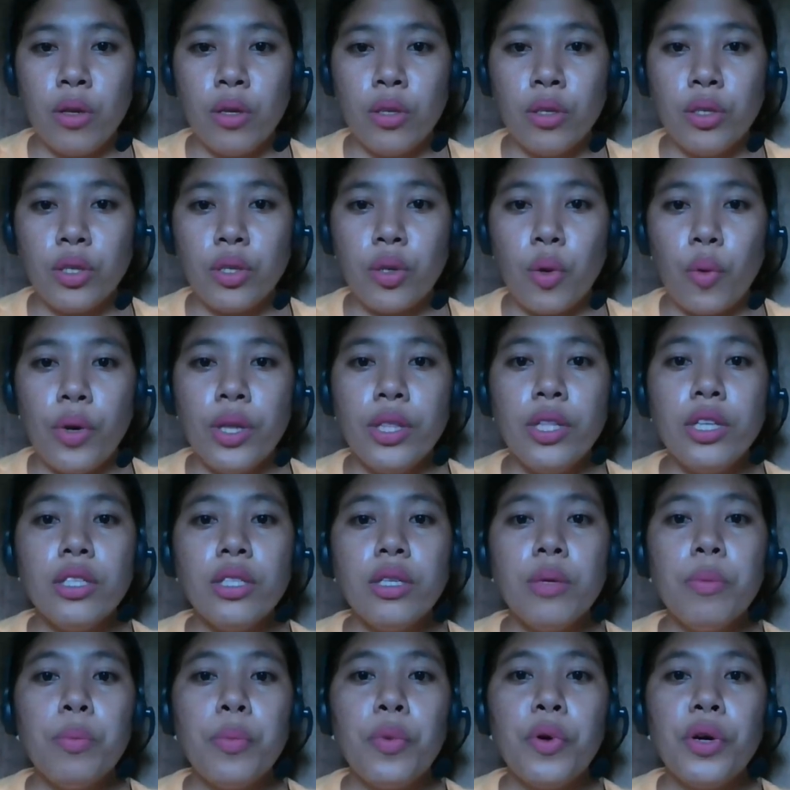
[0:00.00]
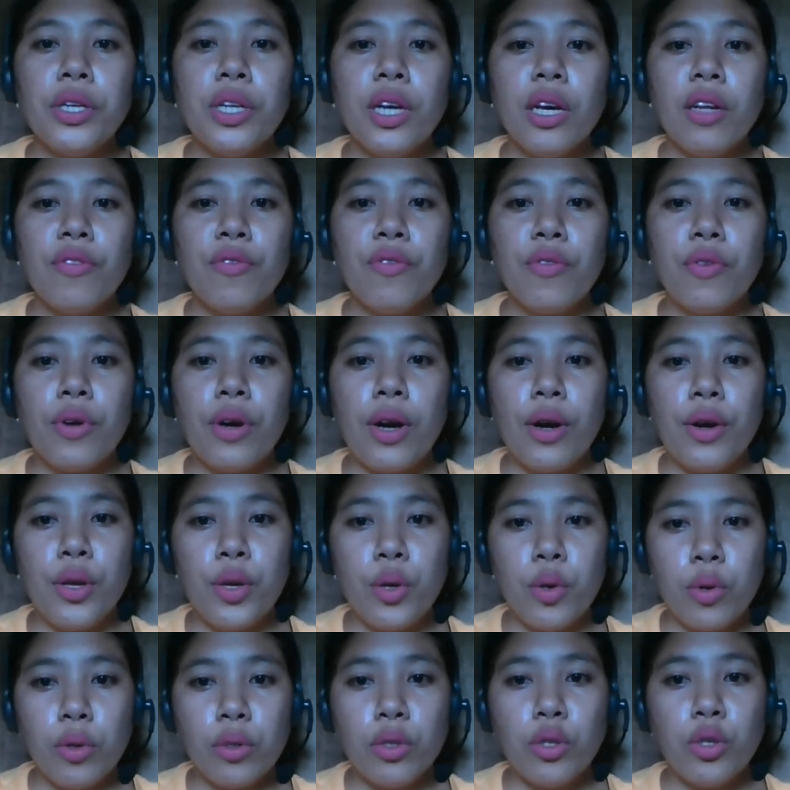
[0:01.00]
So it is important for
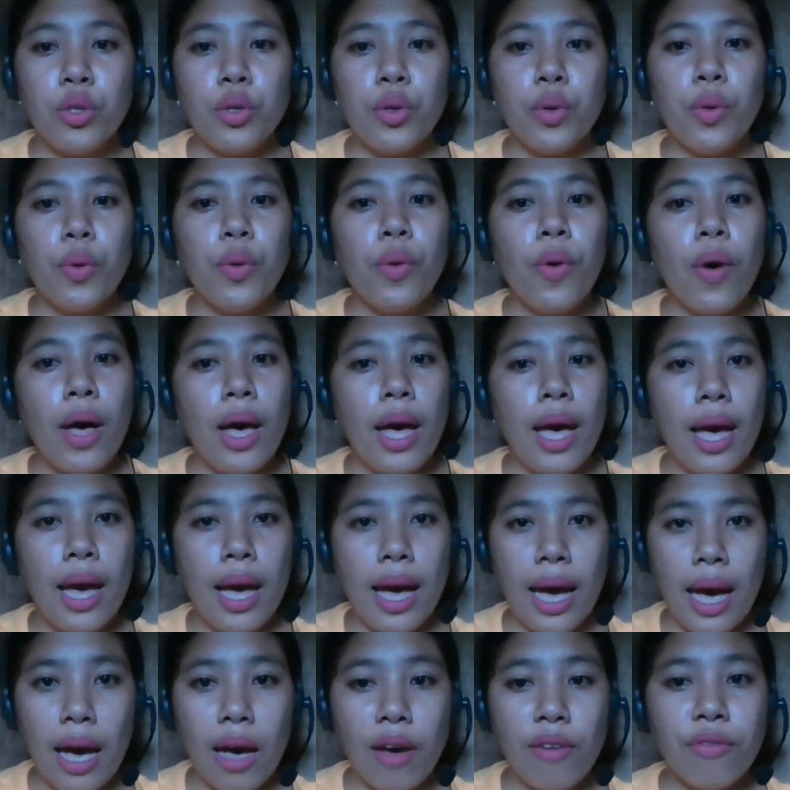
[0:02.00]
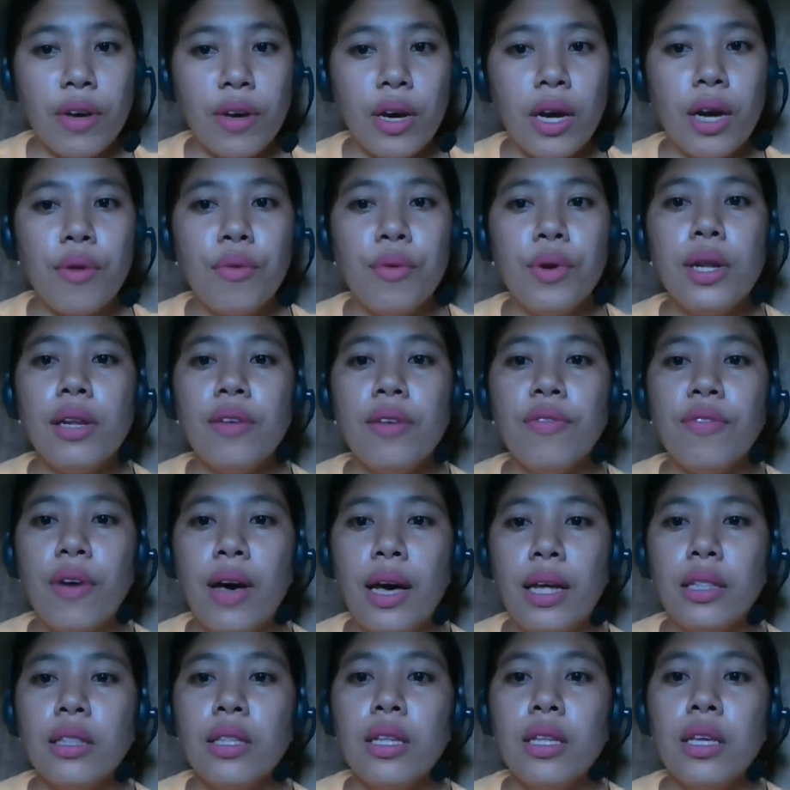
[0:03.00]
you to have a
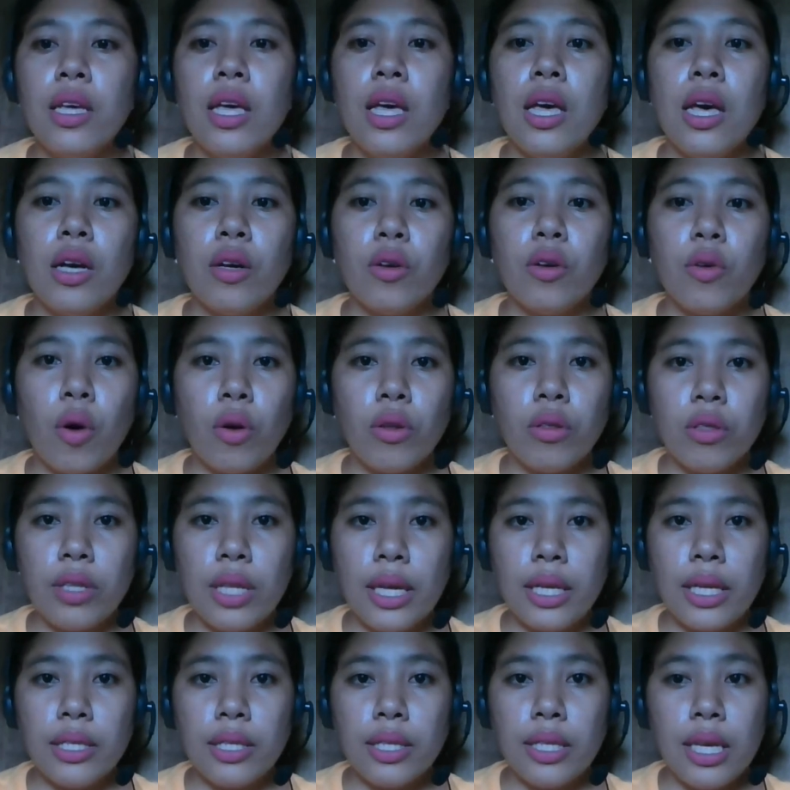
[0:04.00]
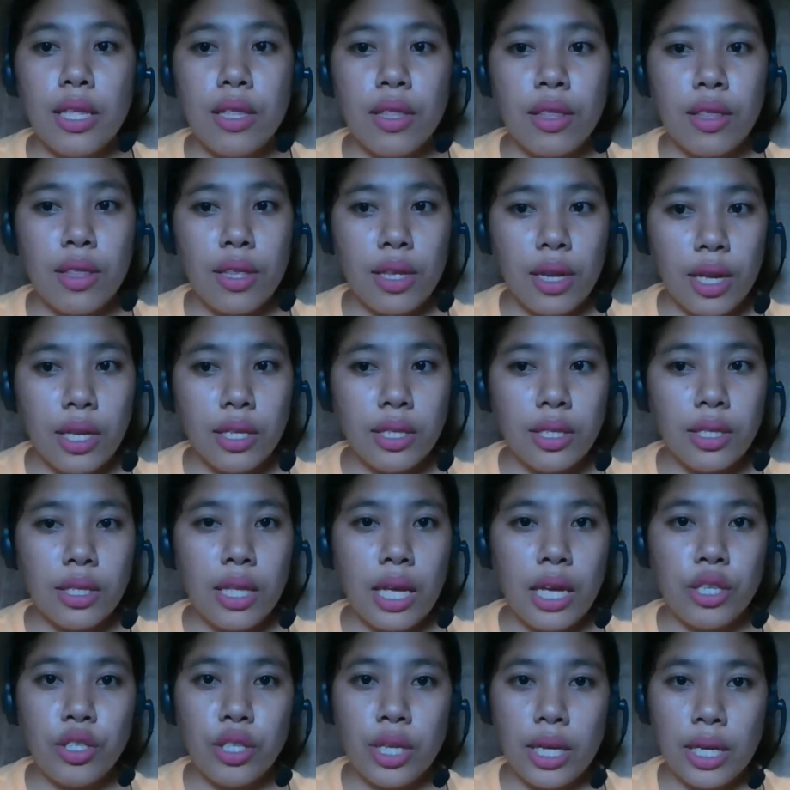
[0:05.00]
relevant contents in three
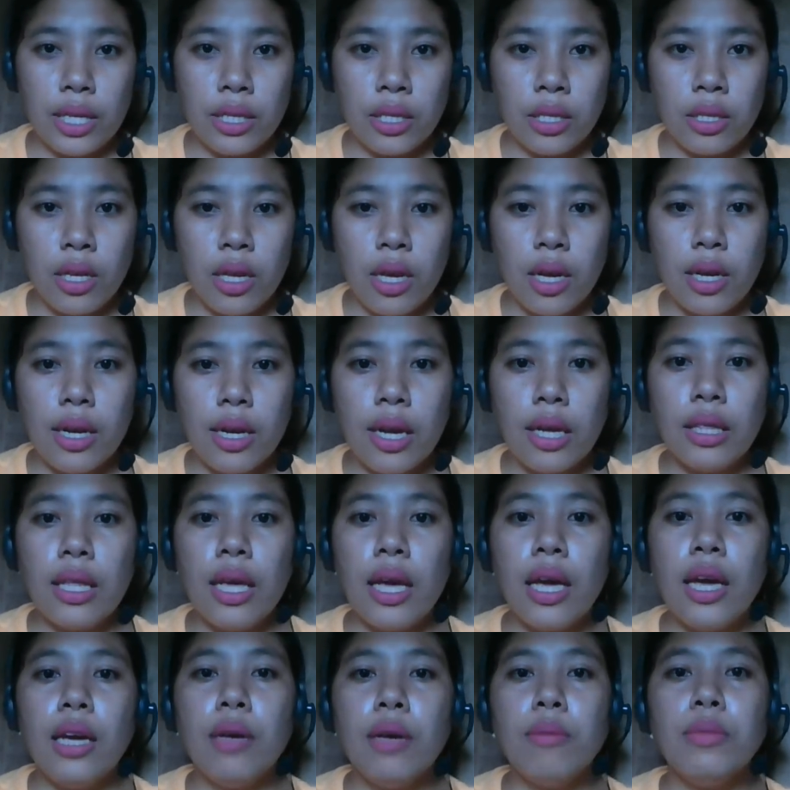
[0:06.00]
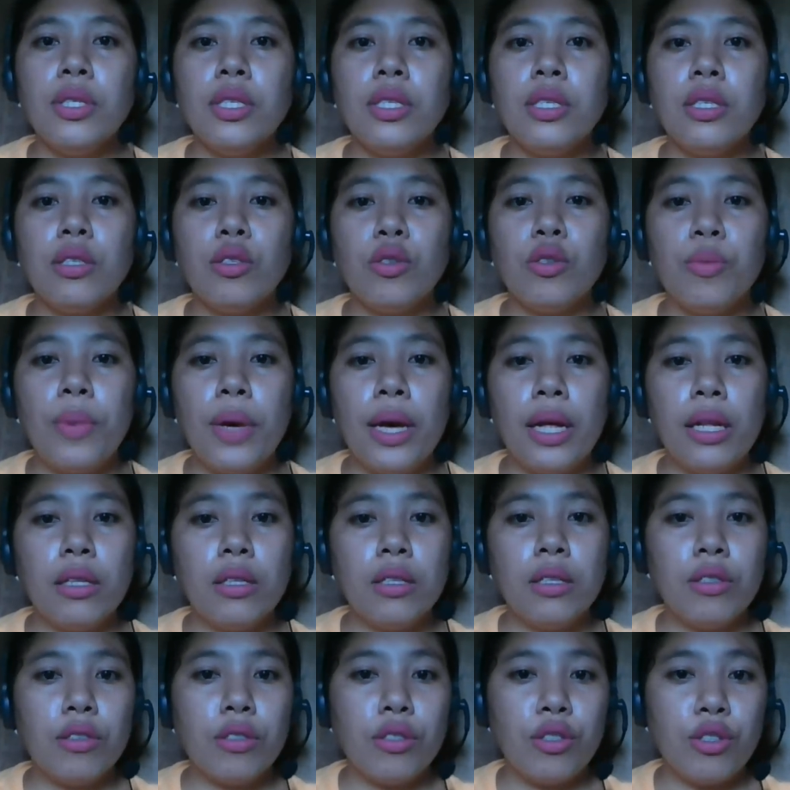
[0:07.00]
stages that aims to build
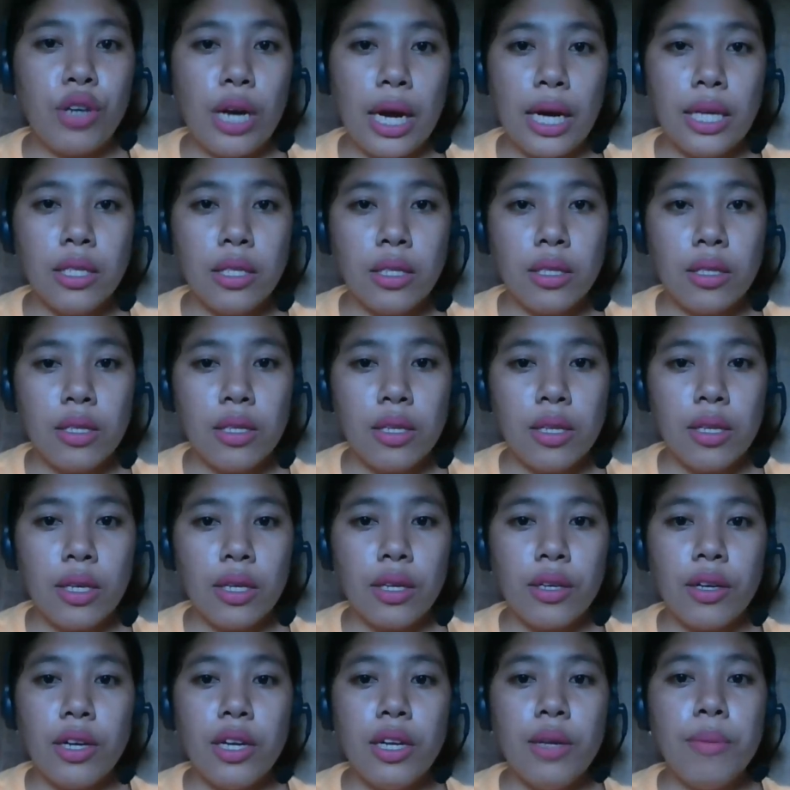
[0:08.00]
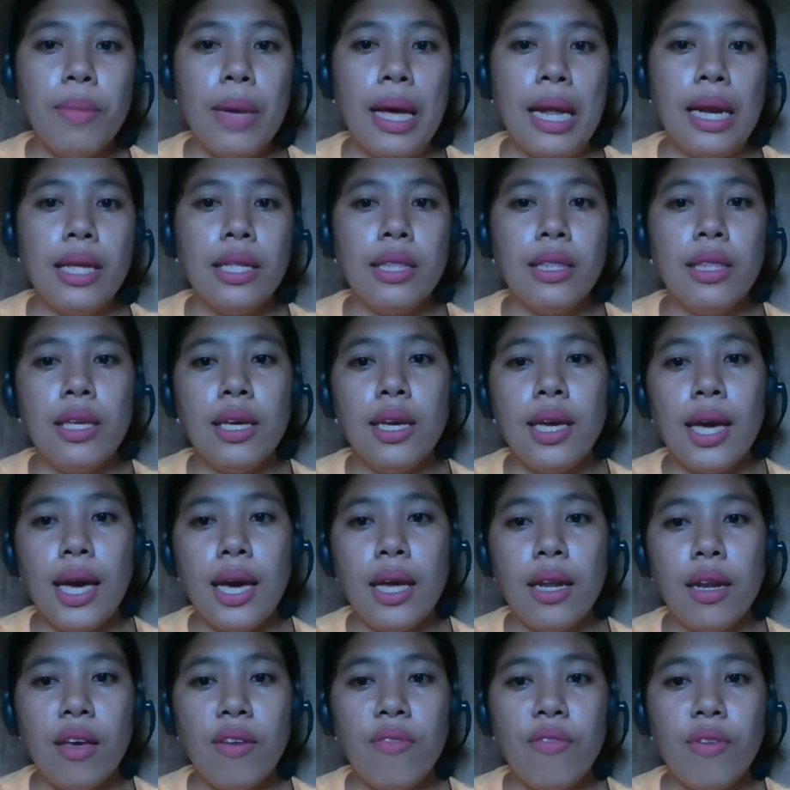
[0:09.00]
trust, credibility,
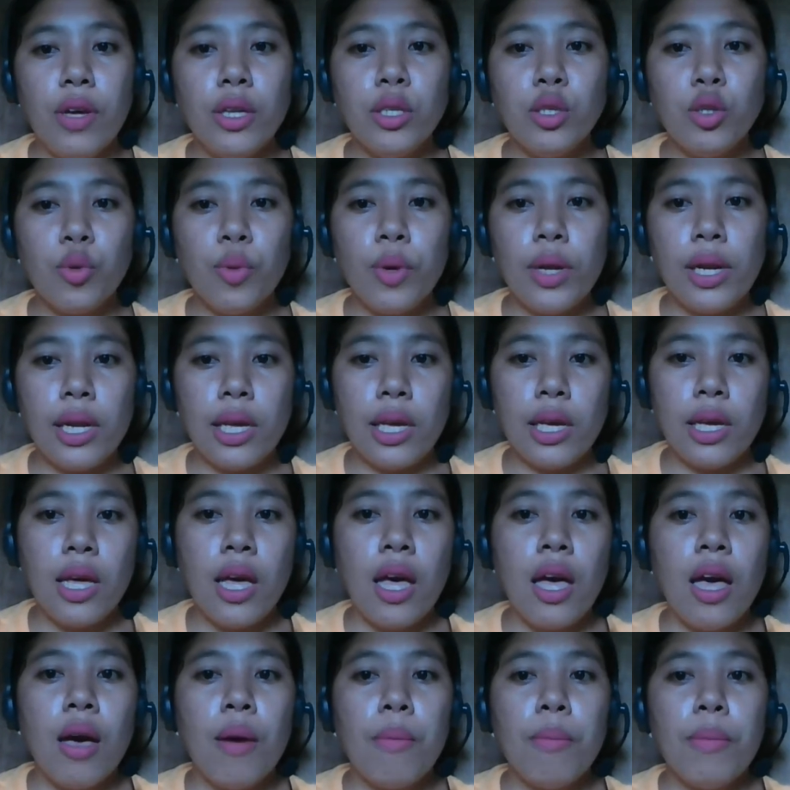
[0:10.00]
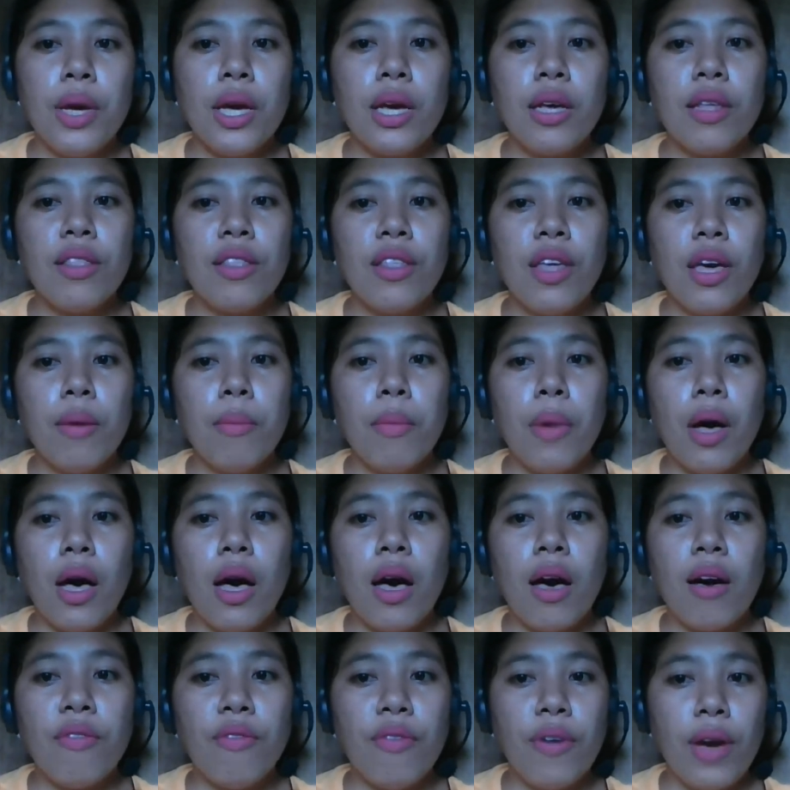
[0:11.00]
and eventually make them
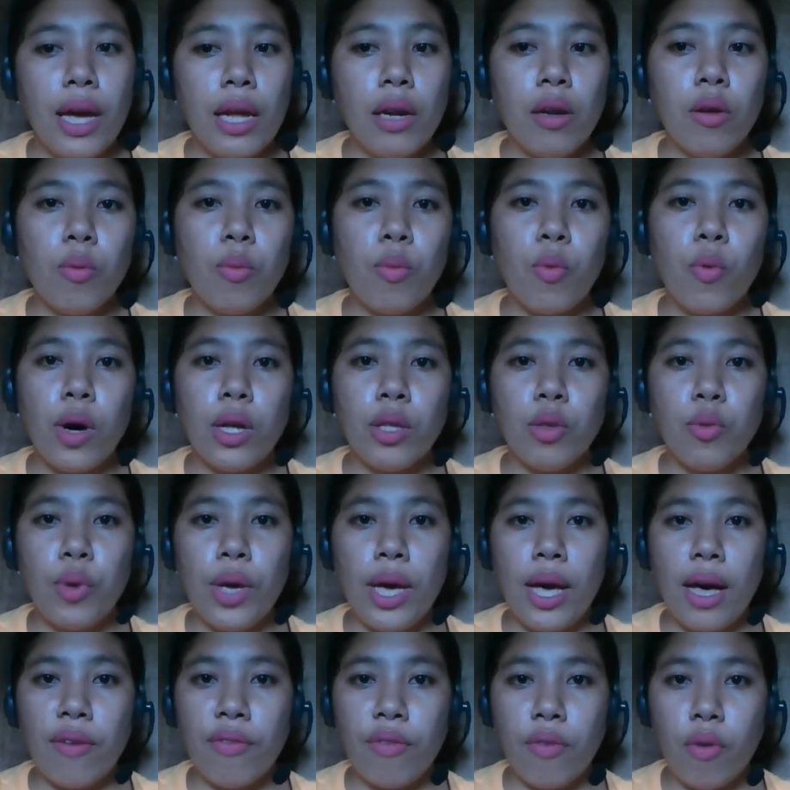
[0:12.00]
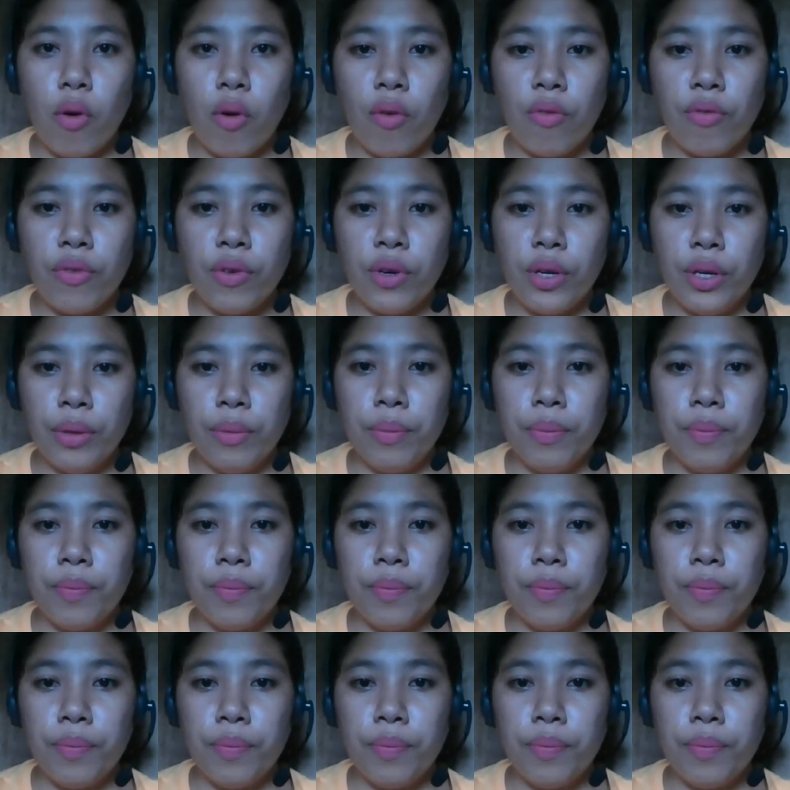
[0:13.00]
avail of what we have offered.